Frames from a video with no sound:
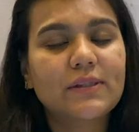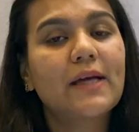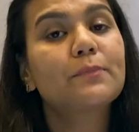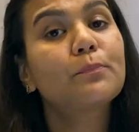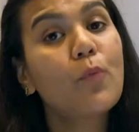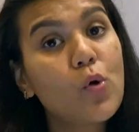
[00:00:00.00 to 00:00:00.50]

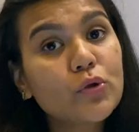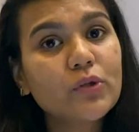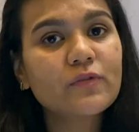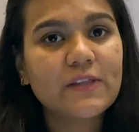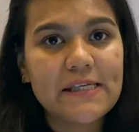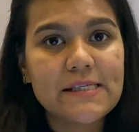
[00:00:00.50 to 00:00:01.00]
that both
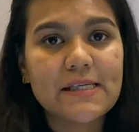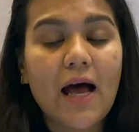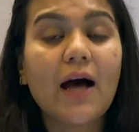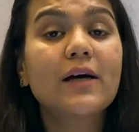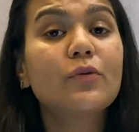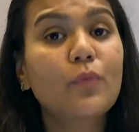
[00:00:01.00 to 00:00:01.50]
of these
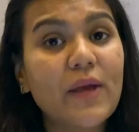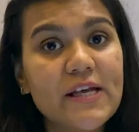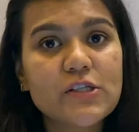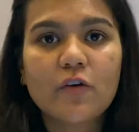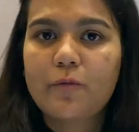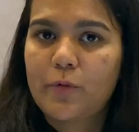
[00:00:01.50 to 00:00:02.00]
are
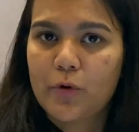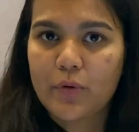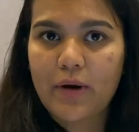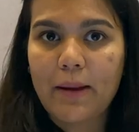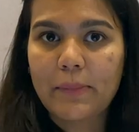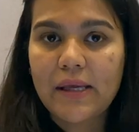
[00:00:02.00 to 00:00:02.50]
ways of
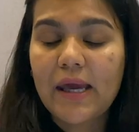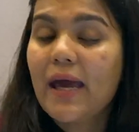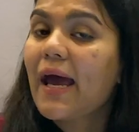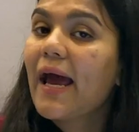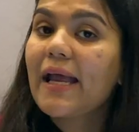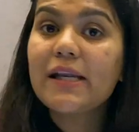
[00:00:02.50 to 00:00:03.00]
programming
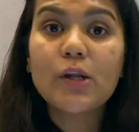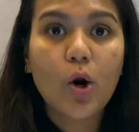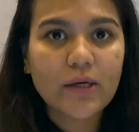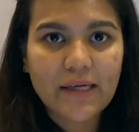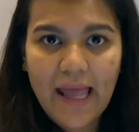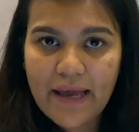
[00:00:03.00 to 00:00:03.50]
and
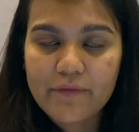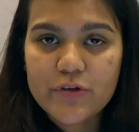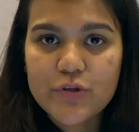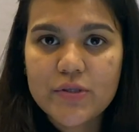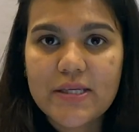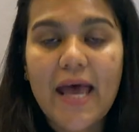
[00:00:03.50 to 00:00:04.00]
not
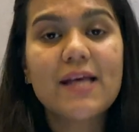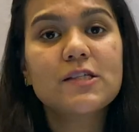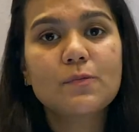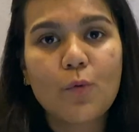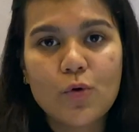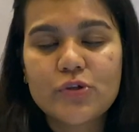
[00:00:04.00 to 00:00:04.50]
languages, as
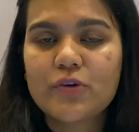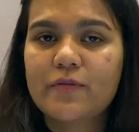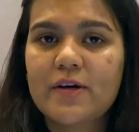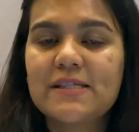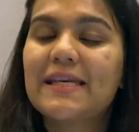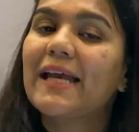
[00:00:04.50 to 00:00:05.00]
most of
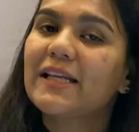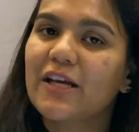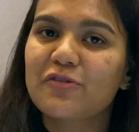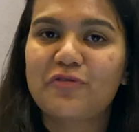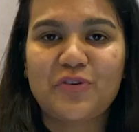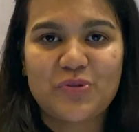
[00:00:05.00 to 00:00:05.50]
us get
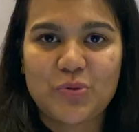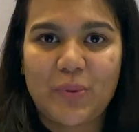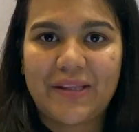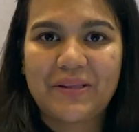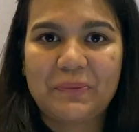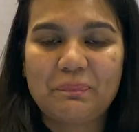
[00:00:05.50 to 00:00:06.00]
confused
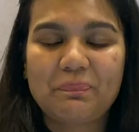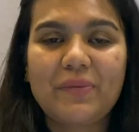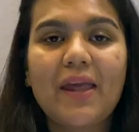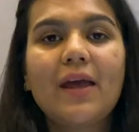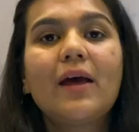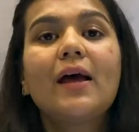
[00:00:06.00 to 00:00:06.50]

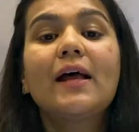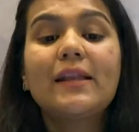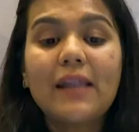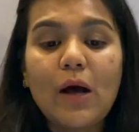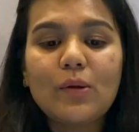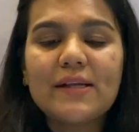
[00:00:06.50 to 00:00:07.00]
with.
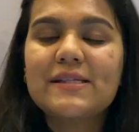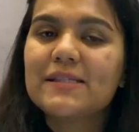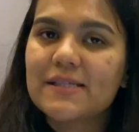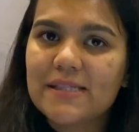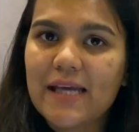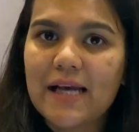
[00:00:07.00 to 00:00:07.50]
Now let's
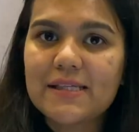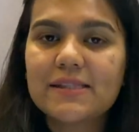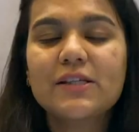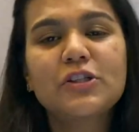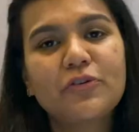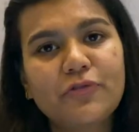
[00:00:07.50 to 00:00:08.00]
discuss
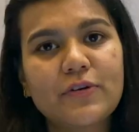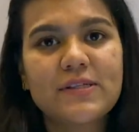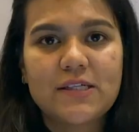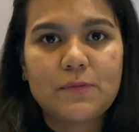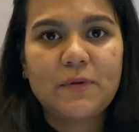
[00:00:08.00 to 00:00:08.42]
the differences